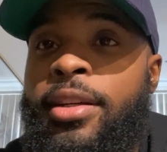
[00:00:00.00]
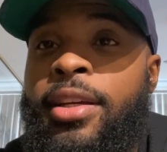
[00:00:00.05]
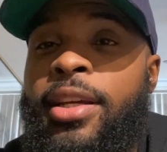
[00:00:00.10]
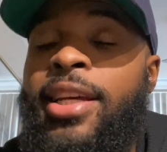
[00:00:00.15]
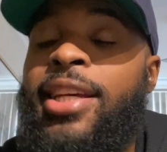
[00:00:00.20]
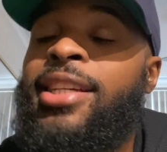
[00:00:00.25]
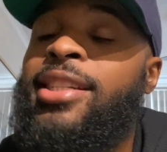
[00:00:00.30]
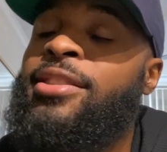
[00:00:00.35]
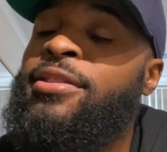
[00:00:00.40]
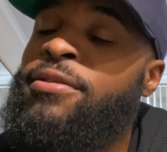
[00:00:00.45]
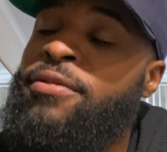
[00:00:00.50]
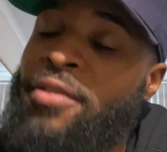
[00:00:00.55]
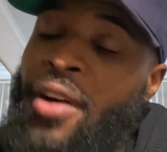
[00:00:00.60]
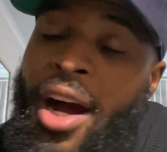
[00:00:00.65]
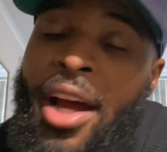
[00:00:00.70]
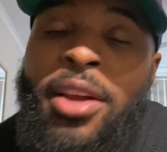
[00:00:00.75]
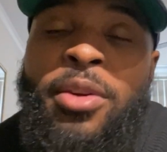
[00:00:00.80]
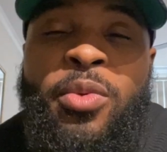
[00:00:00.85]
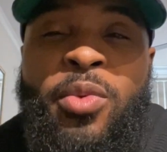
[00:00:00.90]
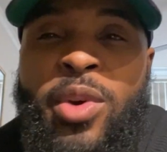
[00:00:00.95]
It's
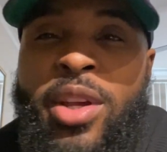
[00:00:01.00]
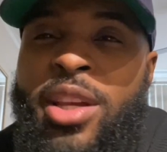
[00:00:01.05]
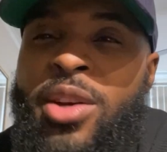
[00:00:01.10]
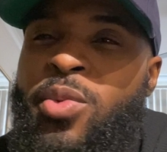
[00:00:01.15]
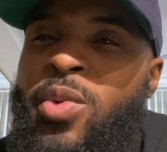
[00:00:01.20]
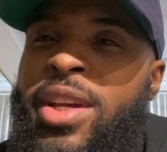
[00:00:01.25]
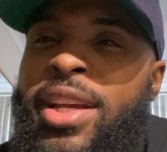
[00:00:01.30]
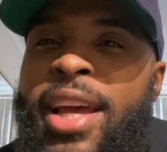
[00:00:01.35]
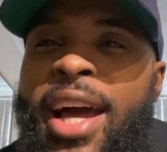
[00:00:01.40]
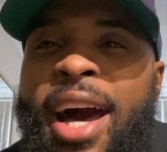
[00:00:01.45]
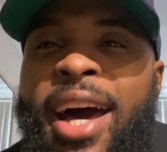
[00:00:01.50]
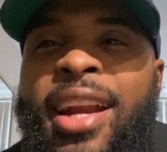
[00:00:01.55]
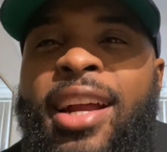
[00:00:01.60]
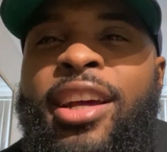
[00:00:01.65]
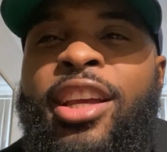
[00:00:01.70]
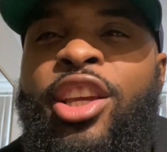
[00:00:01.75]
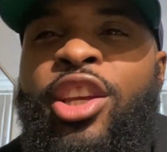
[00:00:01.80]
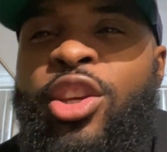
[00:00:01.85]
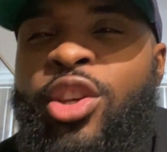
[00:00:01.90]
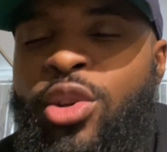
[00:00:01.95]
fight week. We got
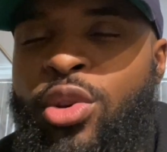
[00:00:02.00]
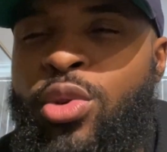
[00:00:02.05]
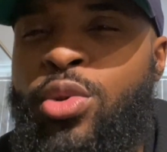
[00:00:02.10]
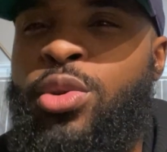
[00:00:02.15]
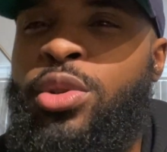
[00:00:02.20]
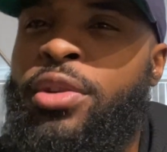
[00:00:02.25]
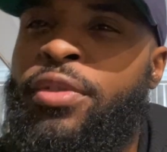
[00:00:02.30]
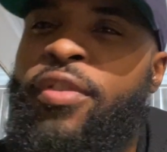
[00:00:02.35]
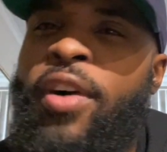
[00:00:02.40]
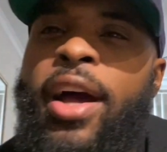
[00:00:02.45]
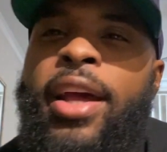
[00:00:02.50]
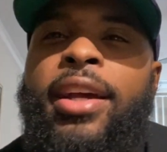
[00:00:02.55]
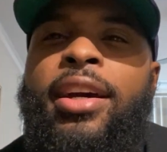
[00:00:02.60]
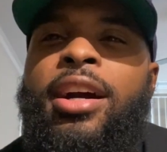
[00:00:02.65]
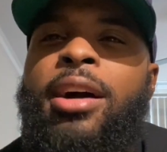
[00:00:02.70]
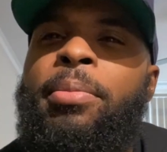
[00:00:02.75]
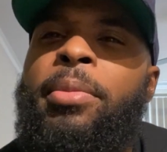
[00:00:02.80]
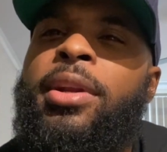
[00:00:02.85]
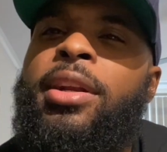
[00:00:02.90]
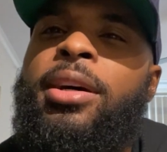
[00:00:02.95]
a huge fight
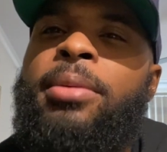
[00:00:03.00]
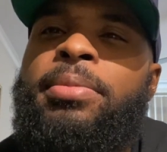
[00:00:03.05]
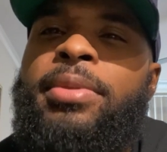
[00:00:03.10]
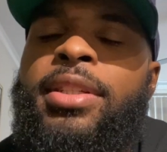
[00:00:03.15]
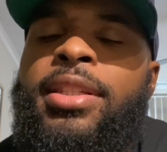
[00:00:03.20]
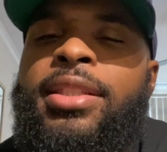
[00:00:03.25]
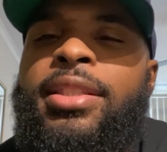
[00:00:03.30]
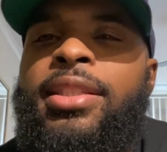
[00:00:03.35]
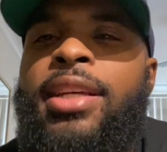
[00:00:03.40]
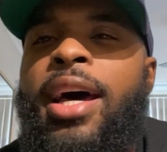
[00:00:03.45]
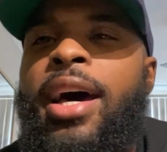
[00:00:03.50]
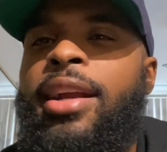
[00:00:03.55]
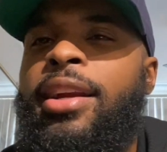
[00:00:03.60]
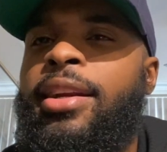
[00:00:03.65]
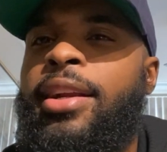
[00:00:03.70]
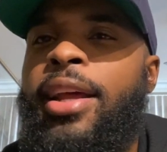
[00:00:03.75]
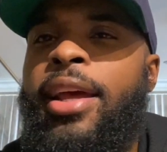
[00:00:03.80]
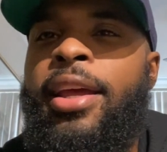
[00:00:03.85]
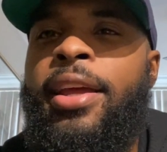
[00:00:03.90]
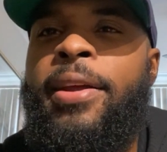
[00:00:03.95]
coming up this
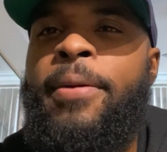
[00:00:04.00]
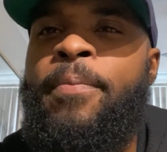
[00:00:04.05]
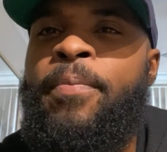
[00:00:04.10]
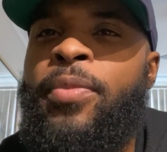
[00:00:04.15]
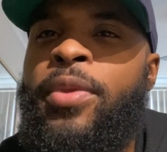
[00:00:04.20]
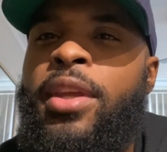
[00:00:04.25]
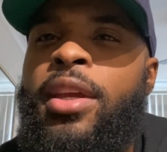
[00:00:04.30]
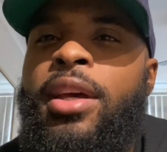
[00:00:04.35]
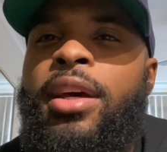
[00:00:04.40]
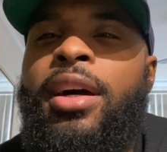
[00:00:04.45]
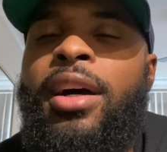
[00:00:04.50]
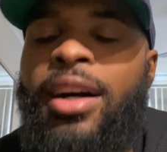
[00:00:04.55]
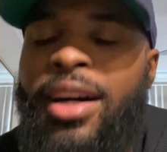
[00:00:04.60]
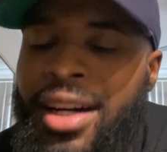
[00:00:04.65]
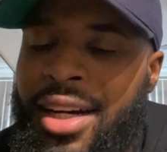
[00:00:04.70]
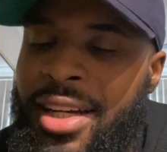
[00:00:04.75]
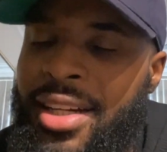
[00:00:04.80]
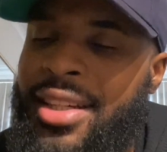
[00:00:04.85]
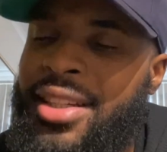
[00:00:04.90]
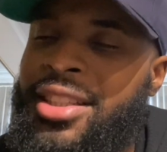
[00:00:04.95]
Saturday.
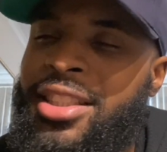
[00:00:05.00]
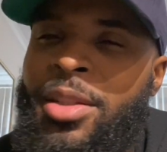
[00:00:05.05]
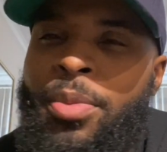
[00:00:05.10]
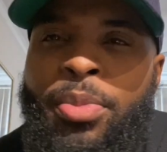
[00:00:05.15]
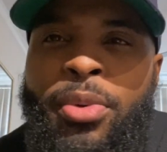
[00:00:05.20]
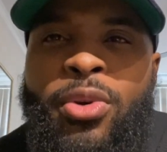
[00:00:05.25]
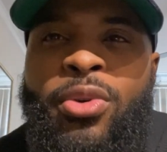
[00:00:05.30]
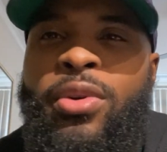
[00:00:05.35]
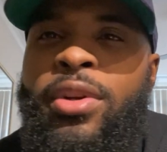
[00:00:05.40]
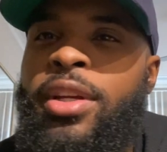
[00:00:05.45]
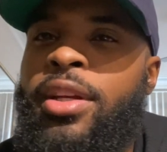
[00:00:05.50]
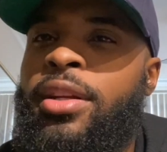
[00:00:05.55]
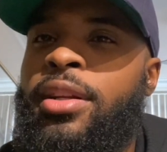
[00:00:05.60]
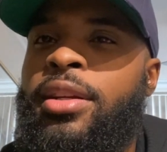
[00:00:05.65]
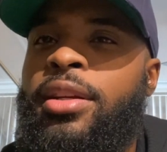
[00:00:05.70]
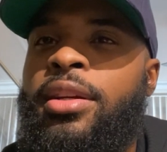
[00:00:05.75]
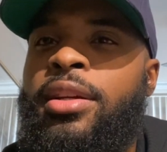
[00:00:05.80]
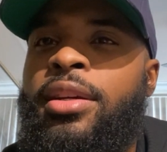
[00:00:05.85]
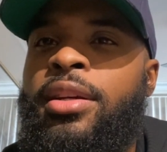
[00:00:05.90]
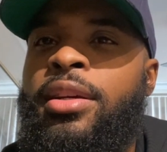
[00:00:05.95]
Undisputed,
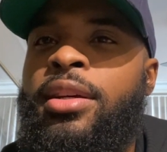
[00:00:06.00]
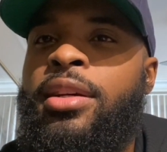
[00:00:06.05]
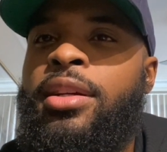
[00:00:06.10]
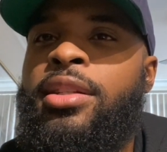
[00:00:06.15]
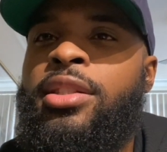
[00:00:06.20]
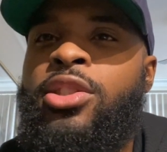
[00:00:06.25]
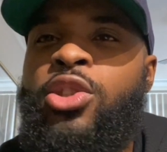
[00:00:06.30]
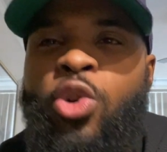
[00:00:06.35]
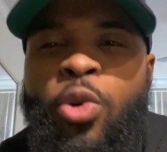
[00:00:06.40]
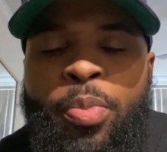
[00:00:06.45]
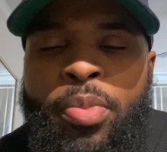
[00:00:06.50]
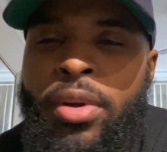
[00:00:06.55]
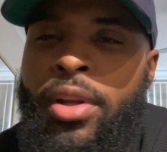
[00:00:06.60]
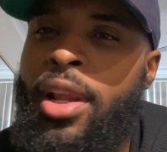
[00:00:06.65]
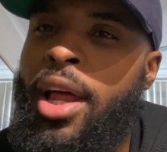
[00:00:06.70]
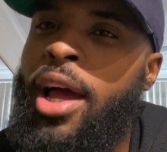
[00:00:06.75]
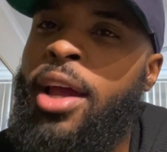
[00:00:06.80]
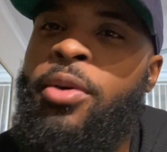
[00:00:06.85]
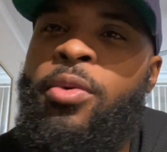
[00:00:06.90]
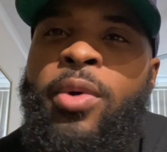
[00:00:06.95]
super
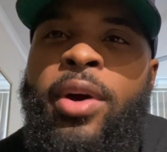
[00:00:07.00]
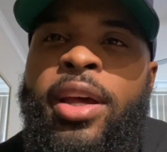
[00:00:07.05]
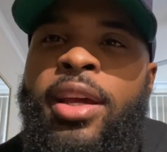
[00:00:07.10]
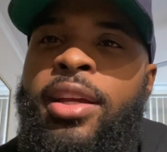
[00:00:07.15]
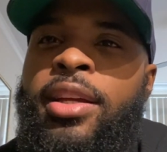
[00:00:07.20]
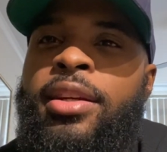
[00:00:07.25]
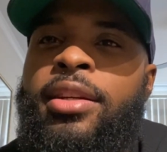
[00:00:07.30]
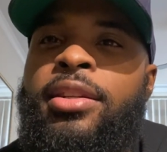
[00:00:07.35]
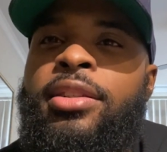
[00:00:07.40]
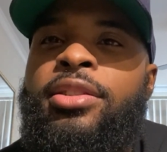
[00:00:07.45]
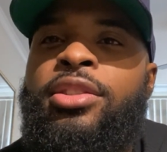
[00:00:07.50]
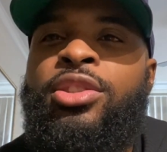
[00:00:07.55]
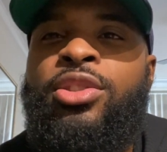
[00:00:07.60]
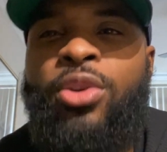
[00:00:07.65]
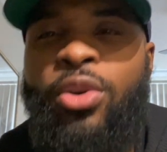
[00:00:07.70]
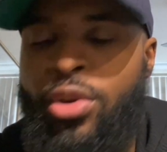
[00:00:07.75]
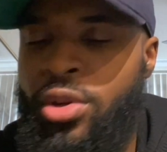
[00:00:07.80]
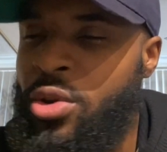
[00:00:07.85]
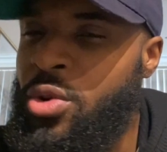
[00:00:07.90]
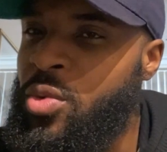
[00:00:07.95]
lightweight,
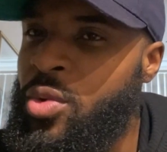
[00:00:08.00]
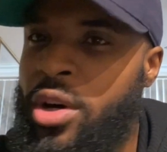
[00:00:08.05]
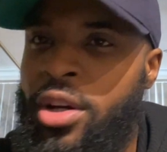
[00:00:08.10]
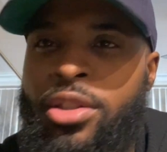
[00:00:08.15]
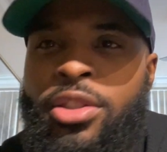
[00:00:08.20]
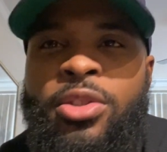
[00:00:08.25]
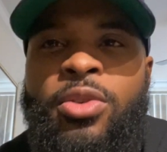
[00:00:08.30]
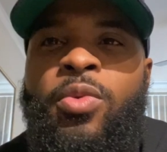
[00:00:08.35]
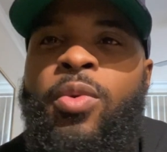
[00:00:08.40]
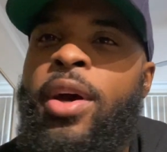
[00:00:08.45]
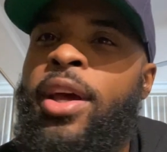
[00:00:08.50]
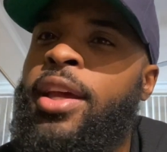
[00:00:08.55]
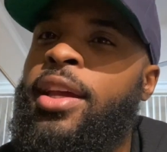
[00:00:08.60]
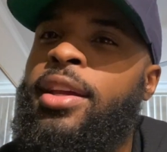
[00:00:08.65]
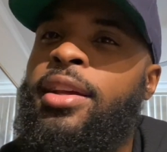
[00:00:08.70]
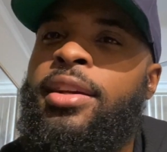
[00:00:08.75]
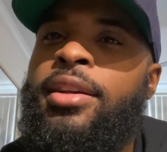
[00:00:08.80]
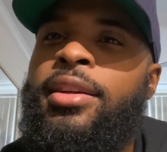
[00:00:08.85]
junior welterweight,